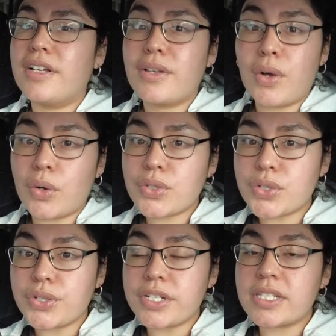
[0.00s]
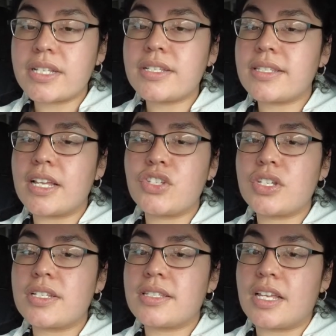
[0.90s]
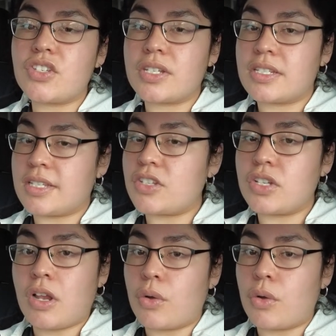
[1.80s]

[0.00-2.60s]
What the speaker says: cultures. There's such an